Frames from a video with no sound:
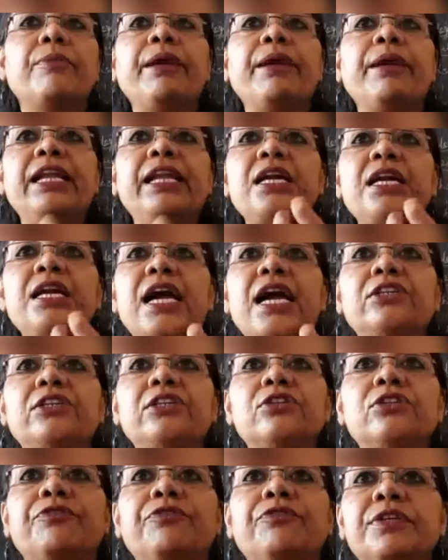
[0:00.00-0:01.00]
from any
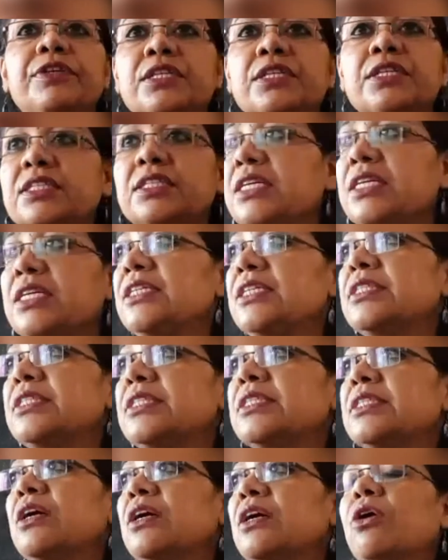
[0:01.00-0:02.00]
kind of
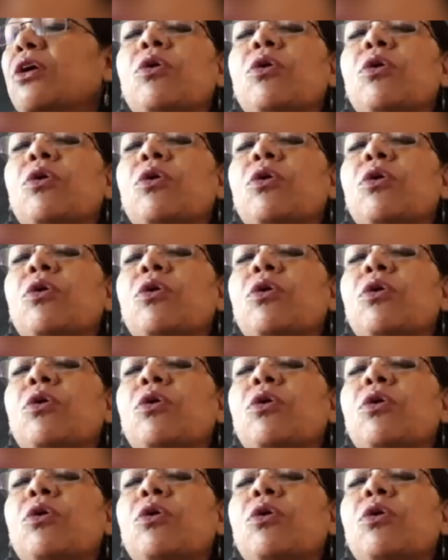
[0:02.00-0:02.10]
disease,